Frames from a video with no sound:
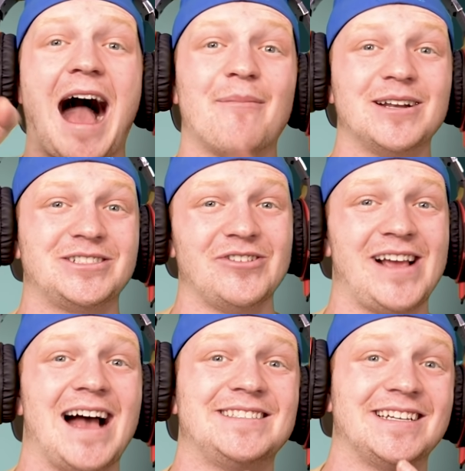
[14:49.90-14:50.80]
I'm gonna show you
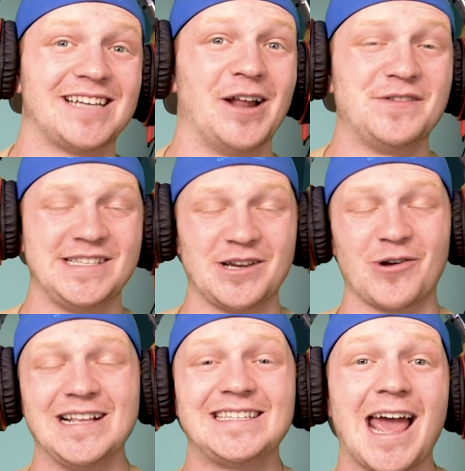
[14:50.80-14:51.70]
guys a ton of
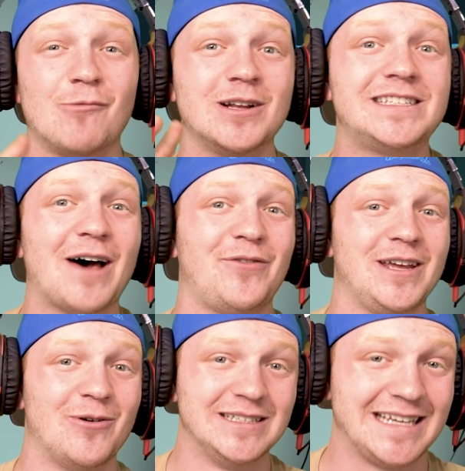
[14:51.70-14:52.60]
secrets, and we're definitely
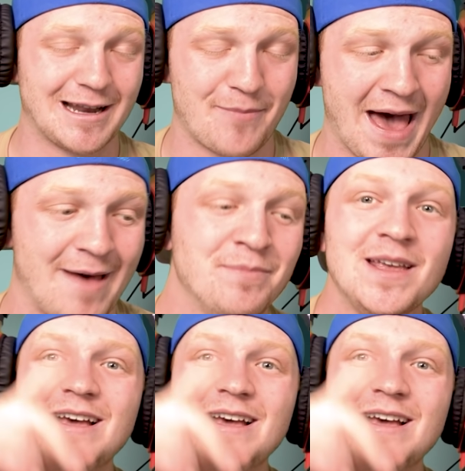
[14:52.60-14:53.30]
going to get a pet.